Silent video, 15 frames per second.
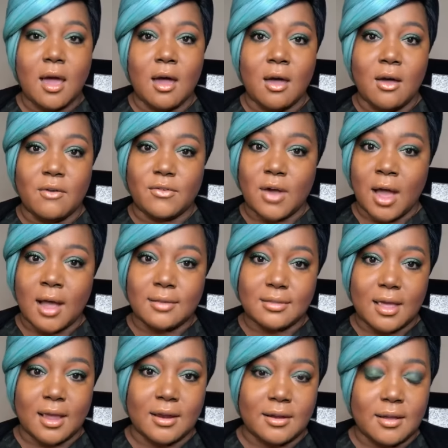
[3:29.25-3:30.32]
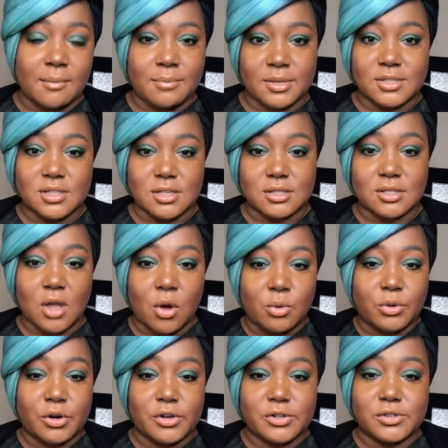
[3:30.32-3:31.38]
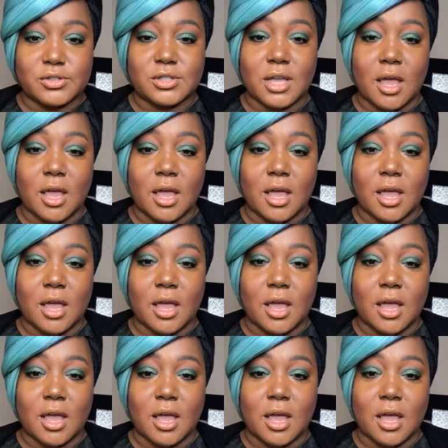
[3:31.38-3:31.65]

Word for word: of online business owners.